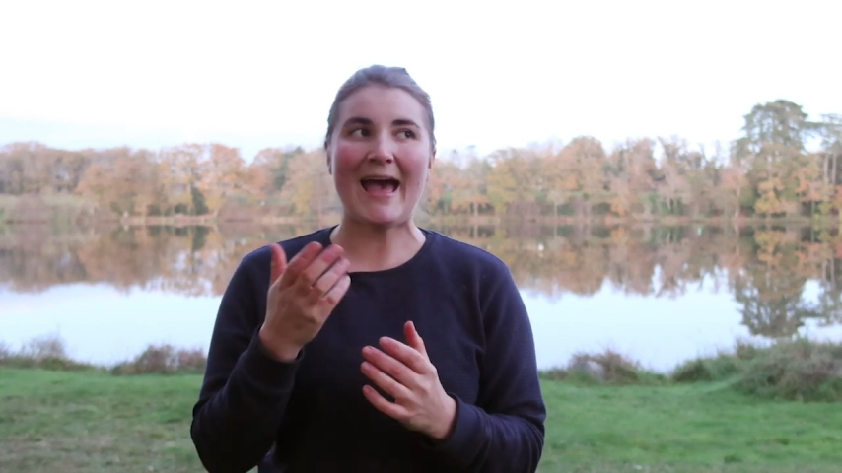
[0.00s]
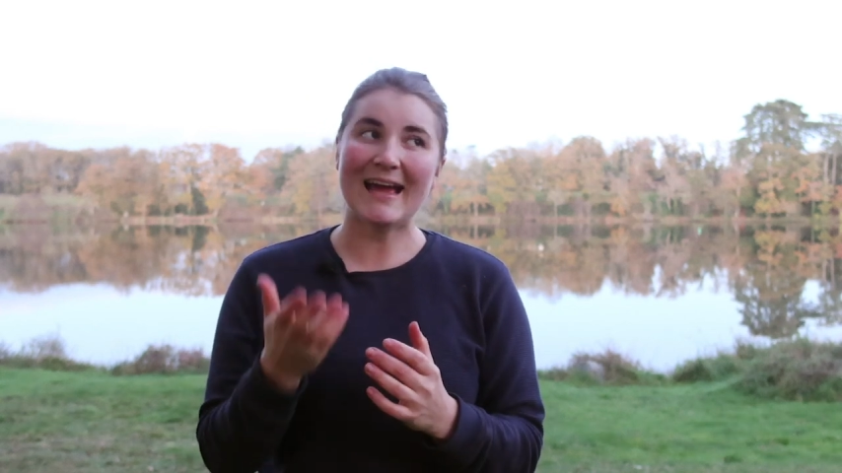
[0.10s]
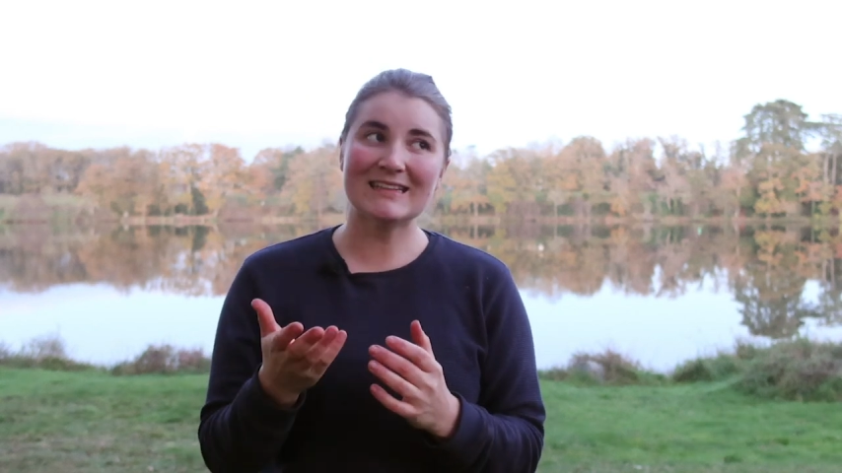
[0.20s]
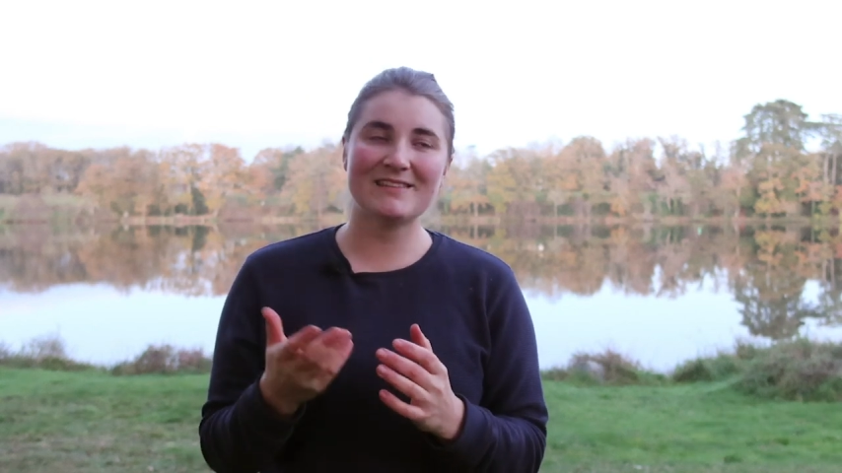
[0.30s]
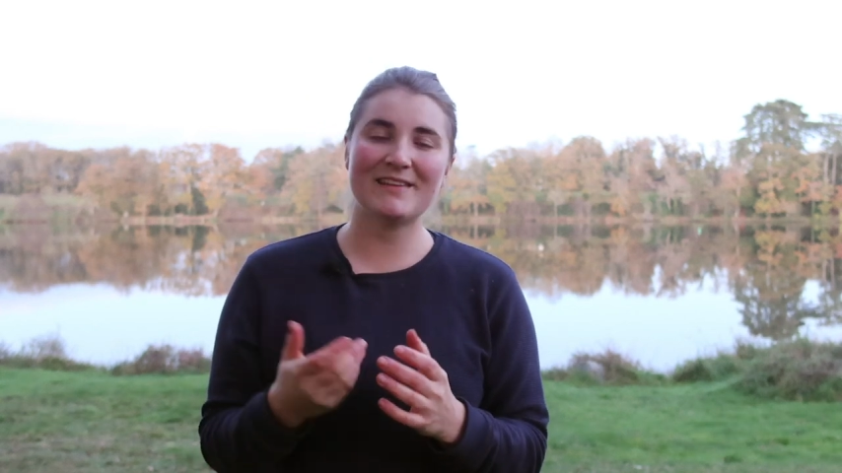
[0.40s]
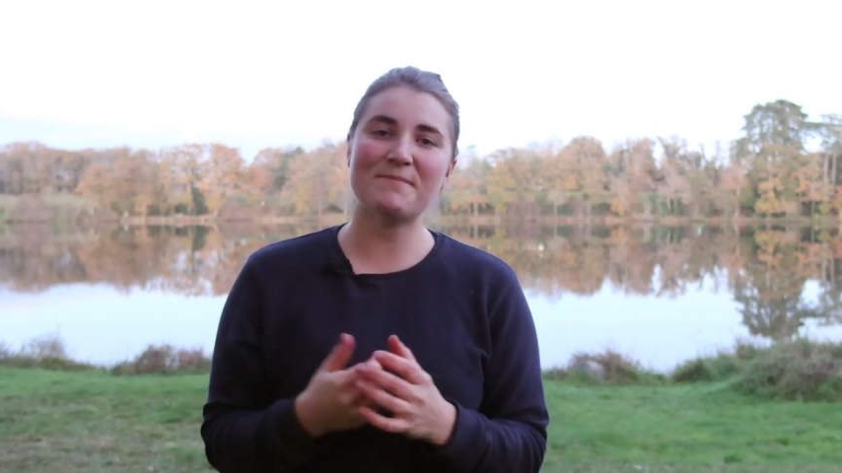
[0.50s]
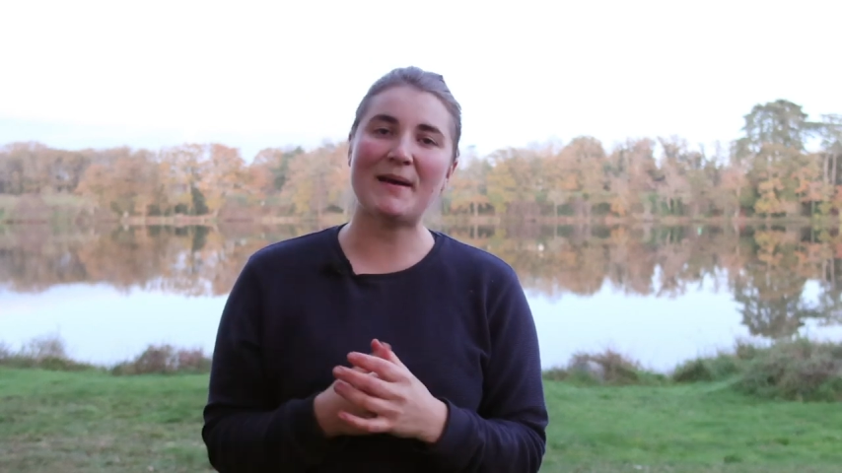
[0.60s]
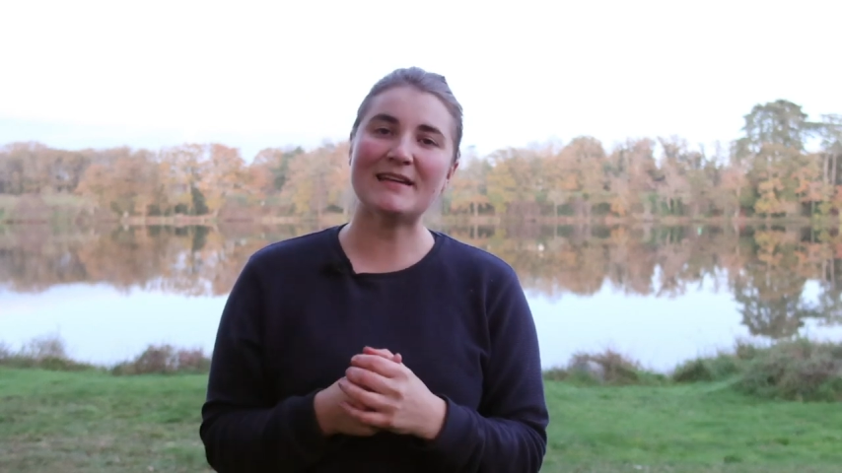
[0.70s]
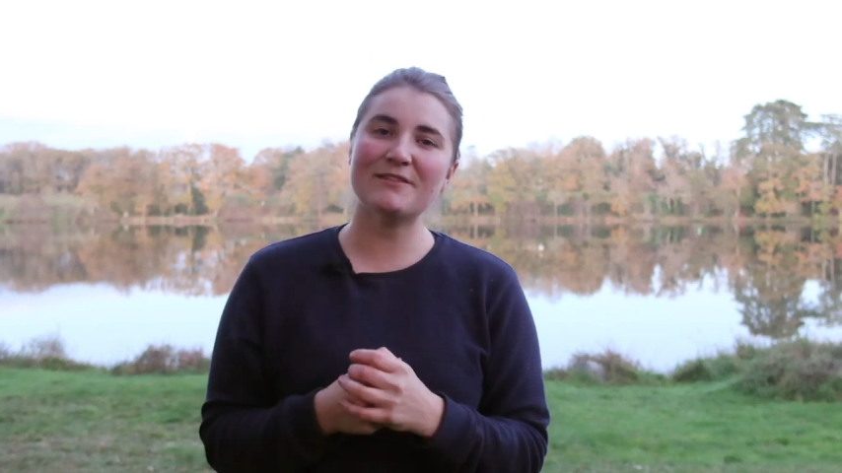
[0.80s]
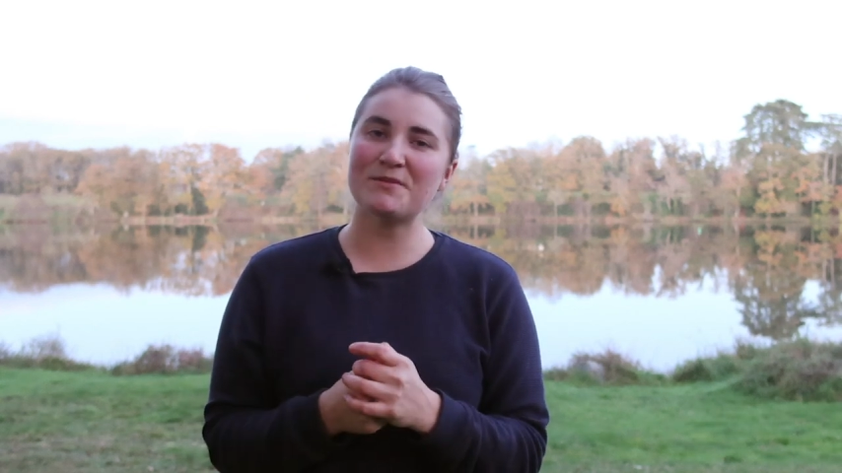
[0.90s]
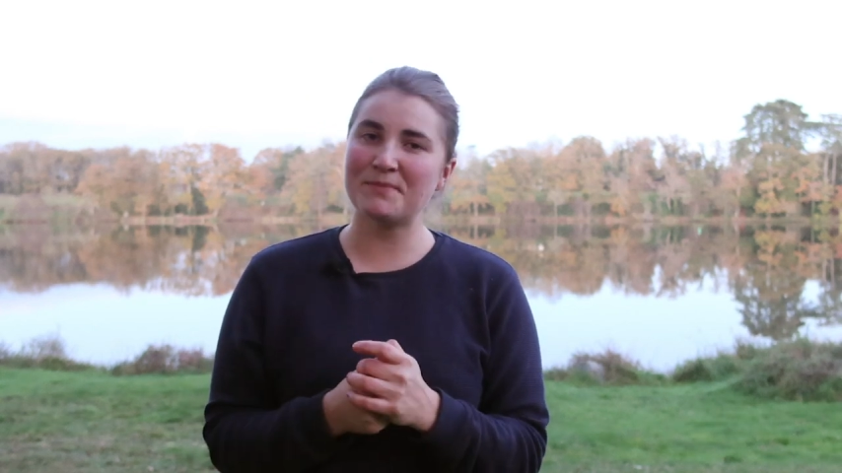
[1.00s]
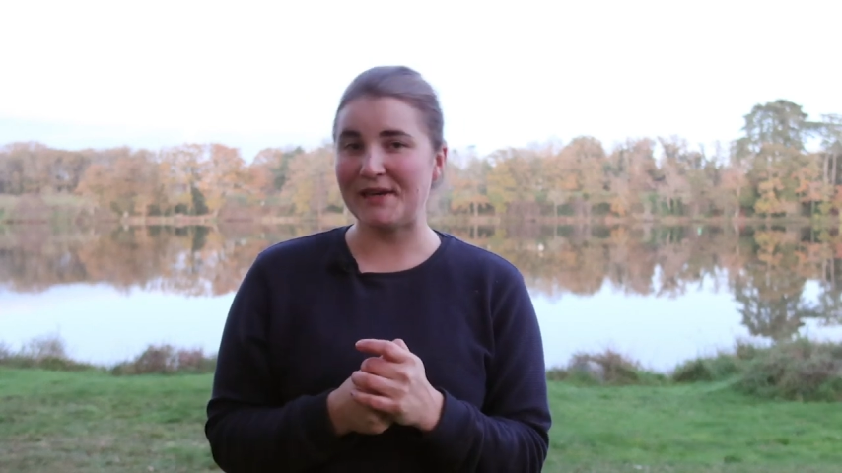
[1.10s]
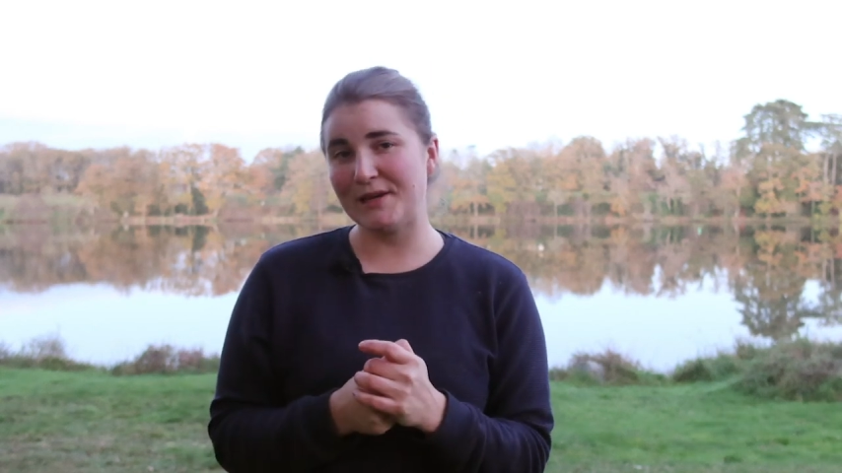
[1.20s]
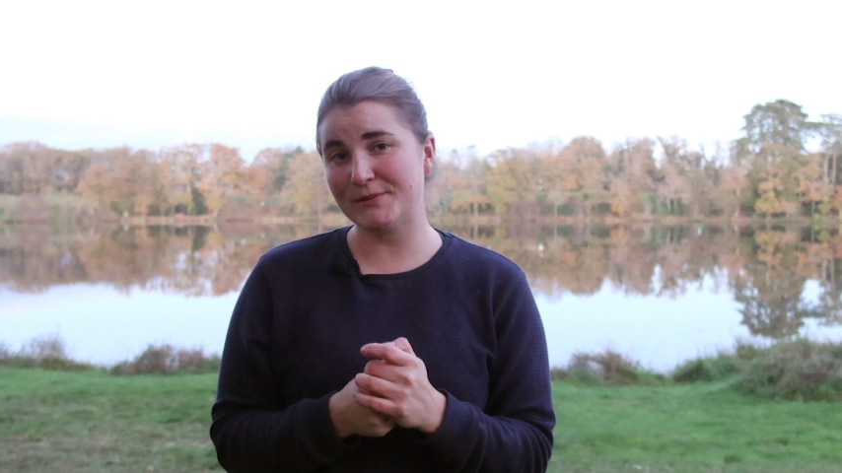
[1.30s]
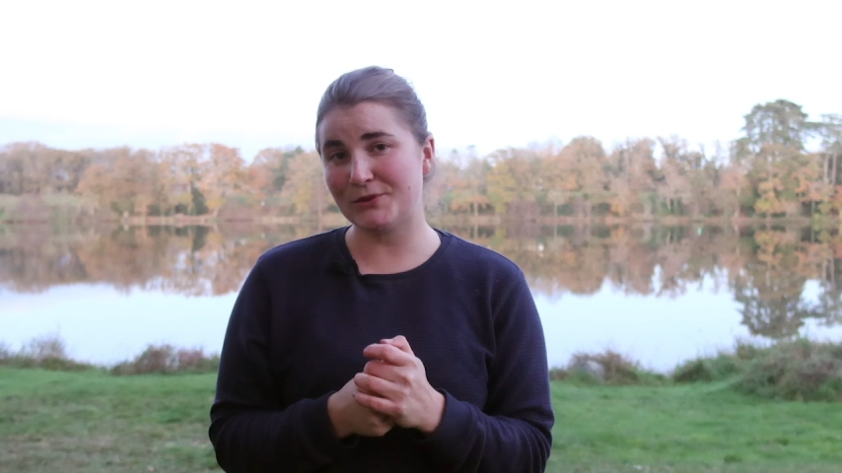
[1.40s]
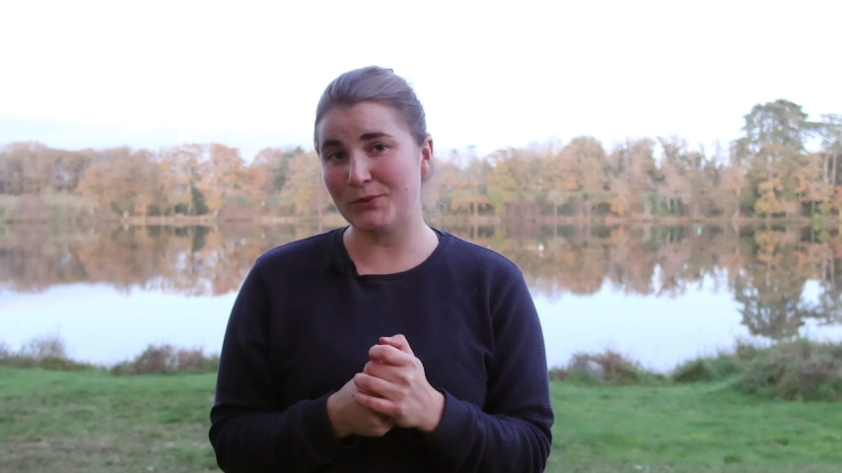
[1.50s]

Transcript: And they might even be able